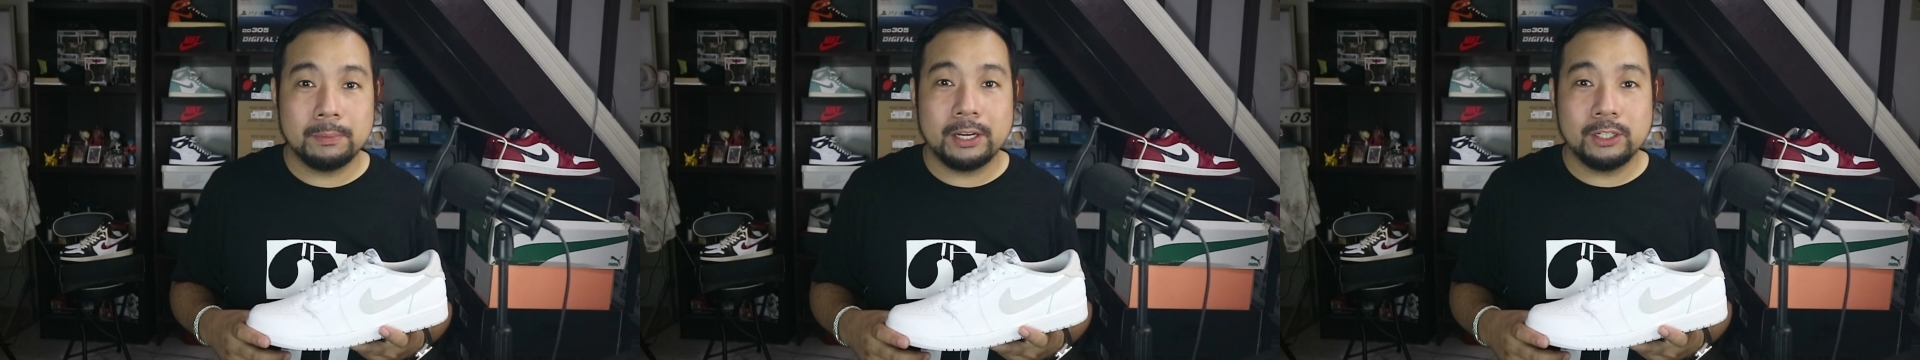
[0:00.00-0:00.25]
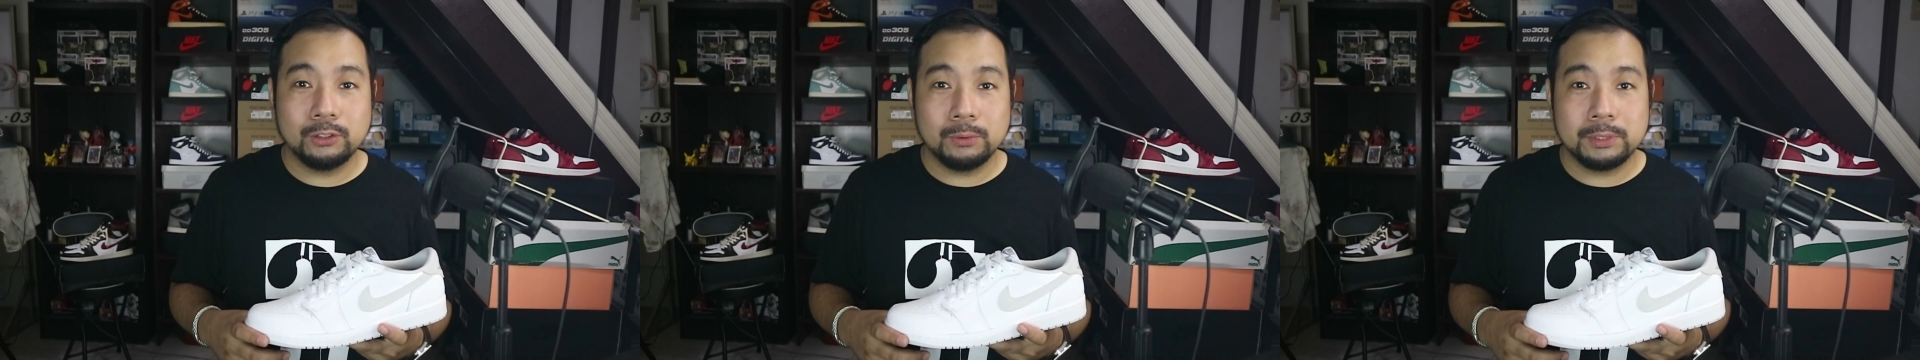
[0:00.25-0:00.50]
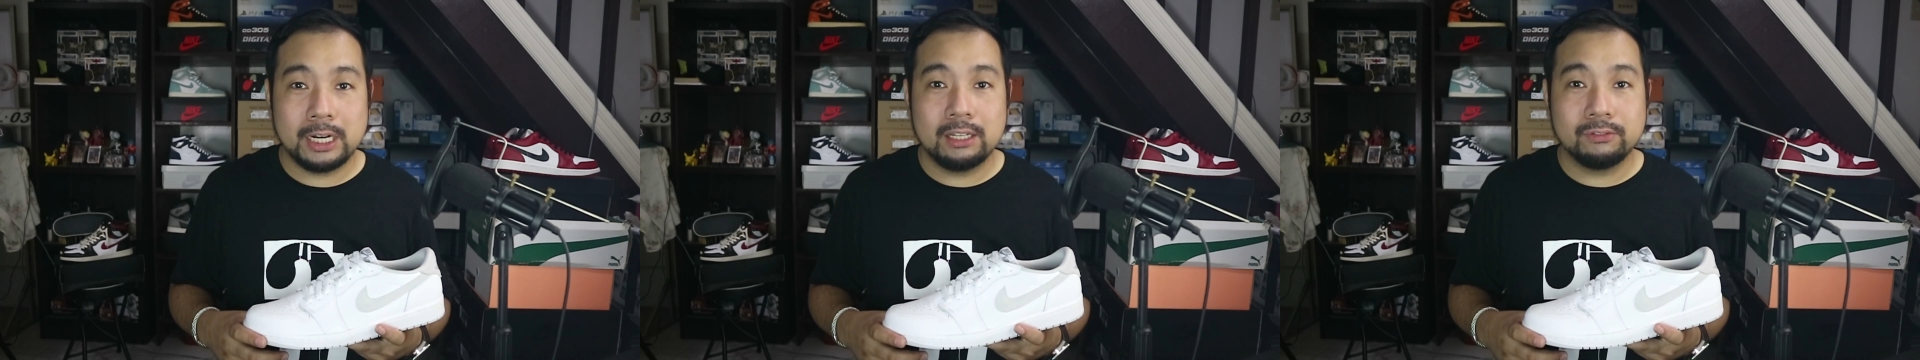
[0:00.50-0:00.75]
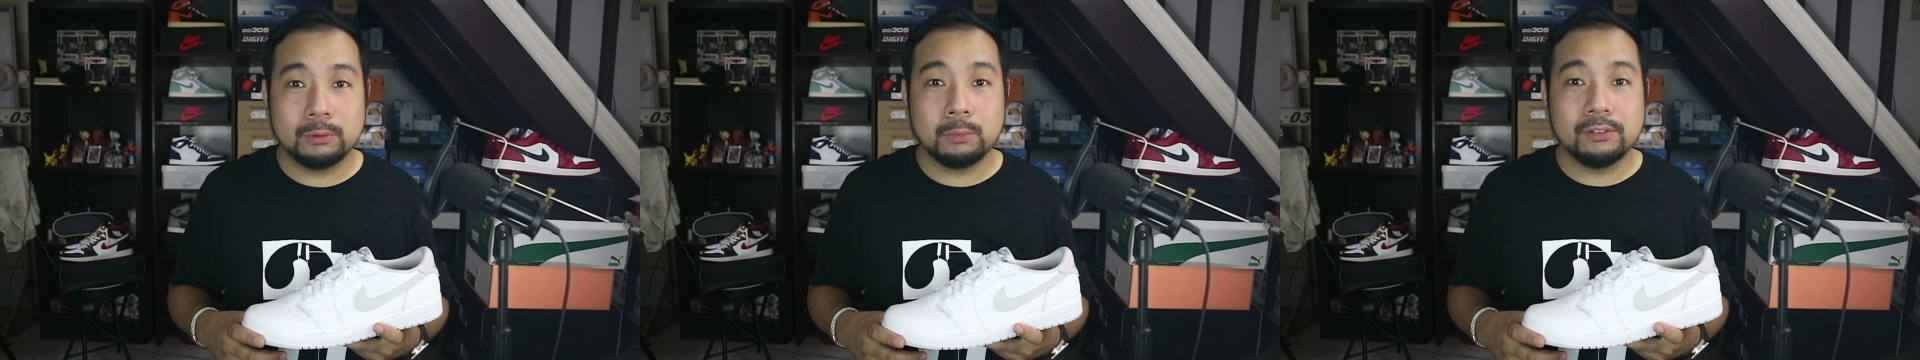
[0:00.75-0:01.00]
my YouTube channel
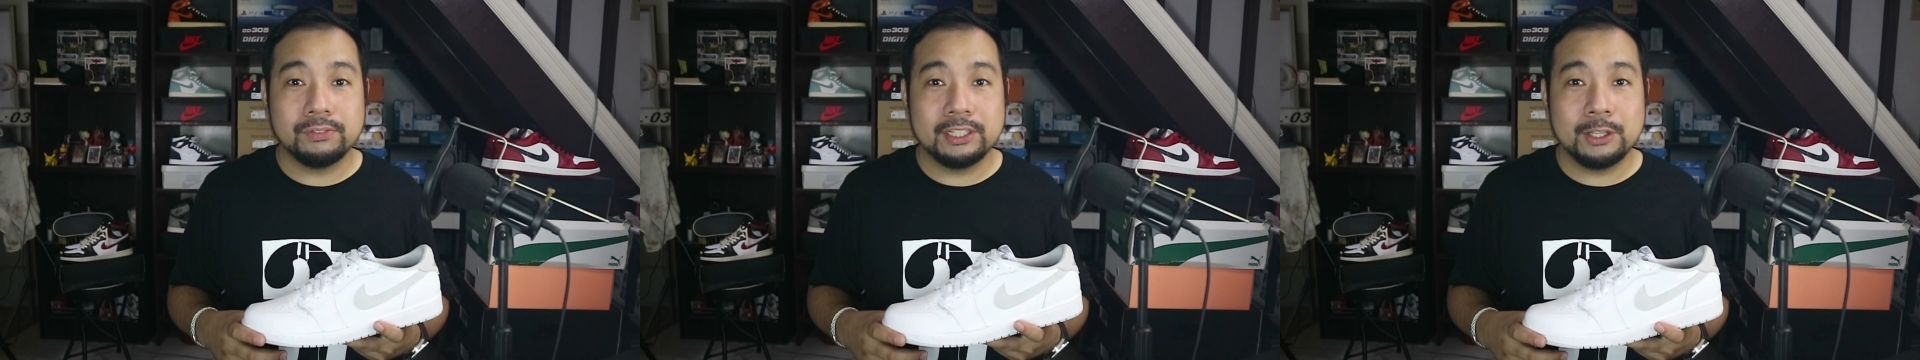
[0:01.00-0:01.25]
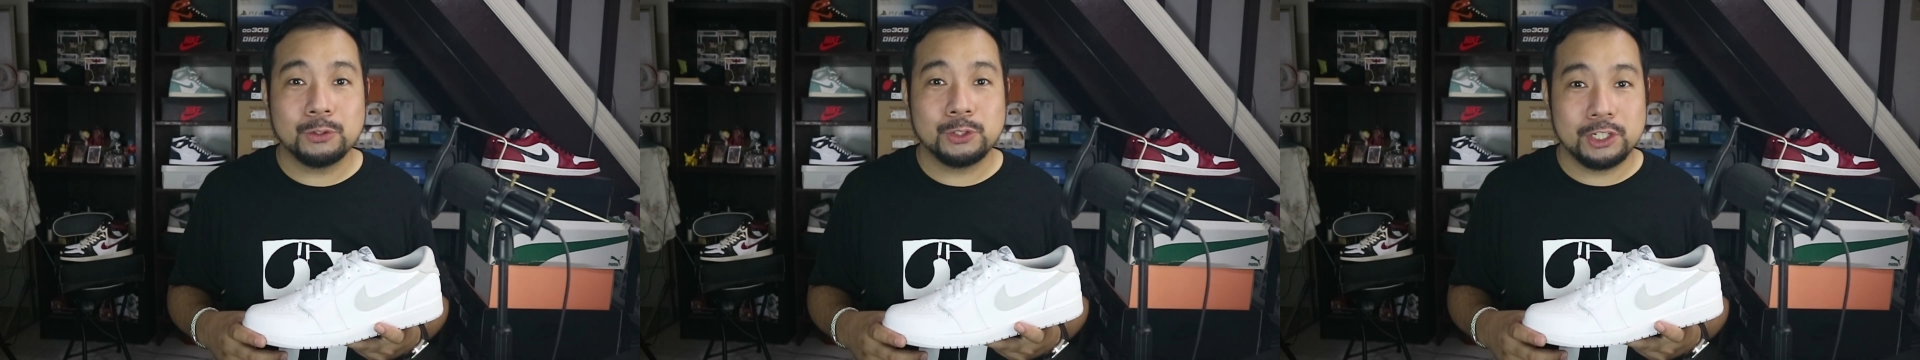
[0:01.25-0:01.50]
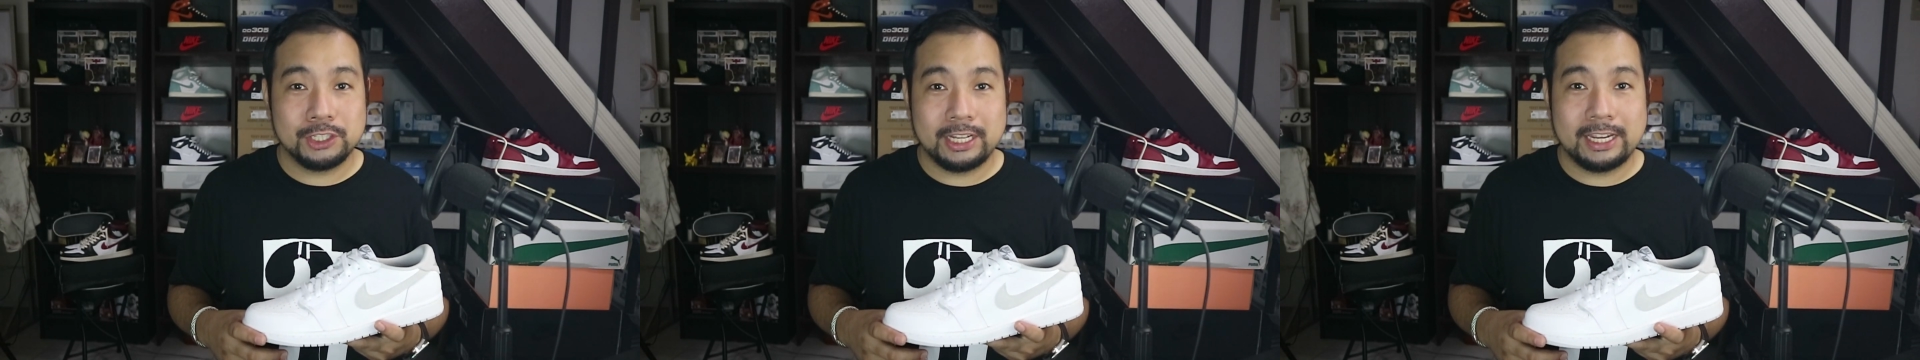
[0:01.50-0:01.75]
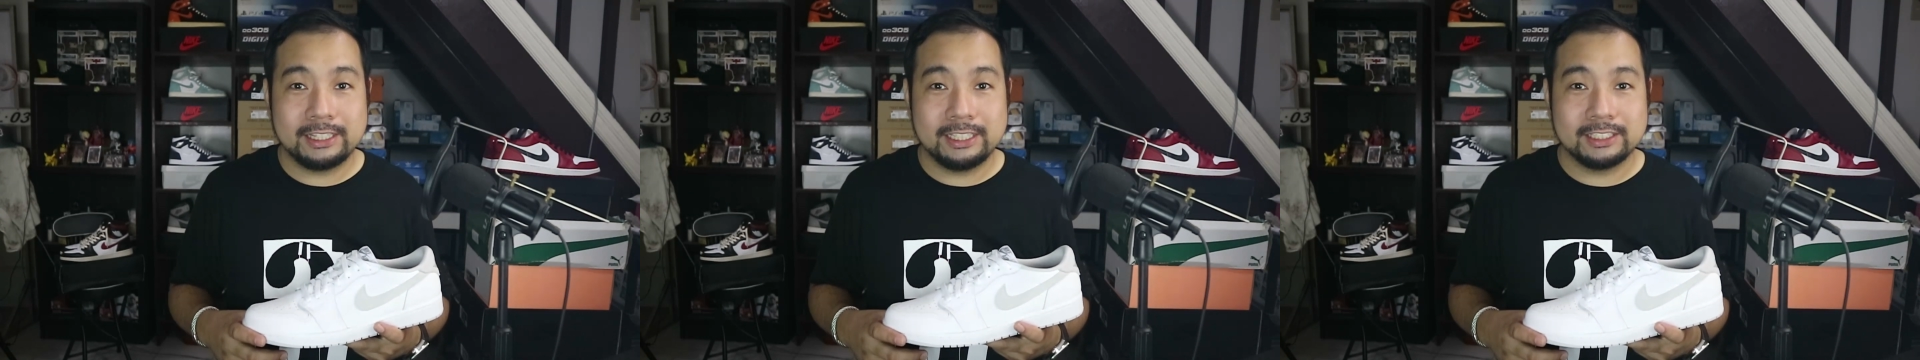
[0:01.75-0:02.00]
for more videos just
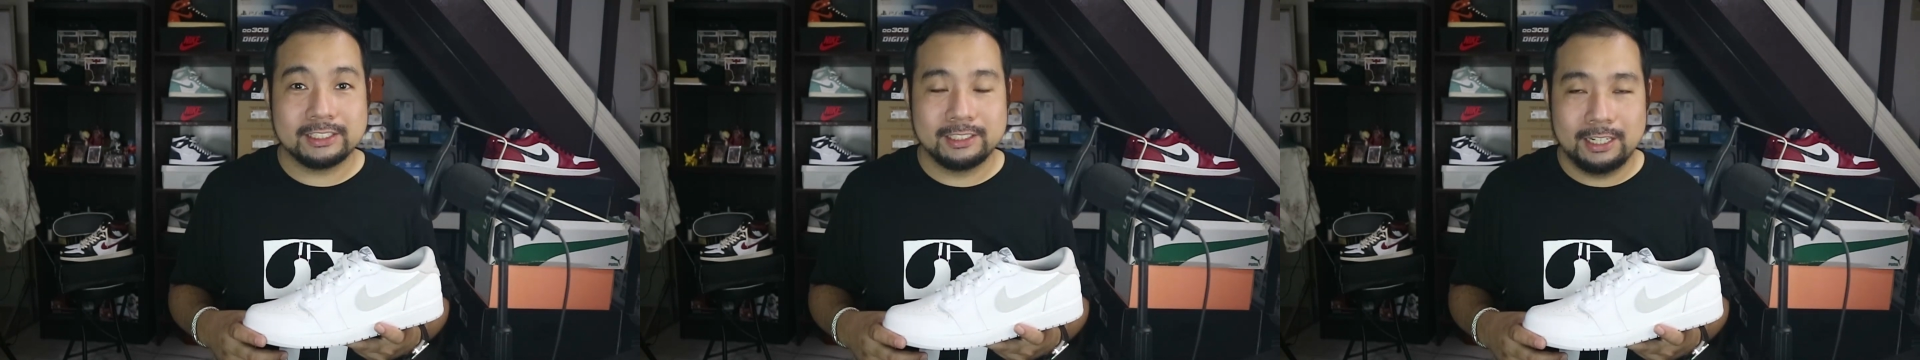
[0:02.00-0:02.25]
like this.